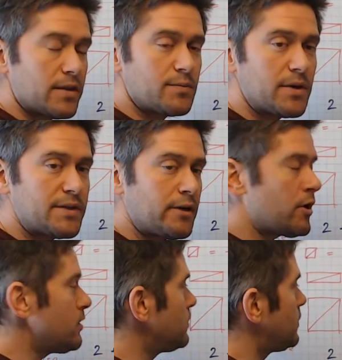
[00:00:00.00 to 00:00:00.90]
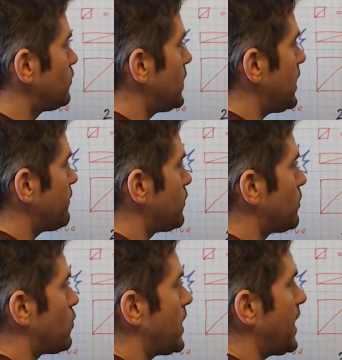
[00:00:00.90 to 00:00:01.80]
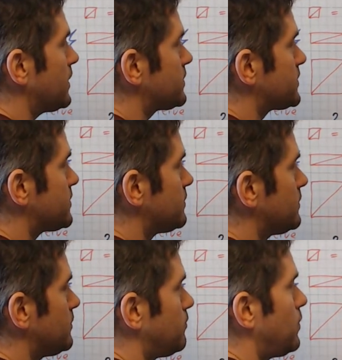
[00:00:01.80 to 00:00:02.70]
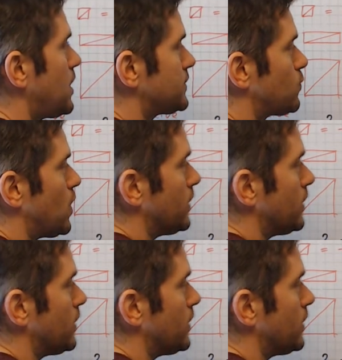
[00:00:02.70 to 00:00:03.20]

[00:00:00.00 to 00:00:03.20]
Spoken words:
to make 0. We're left with 1x plus 1.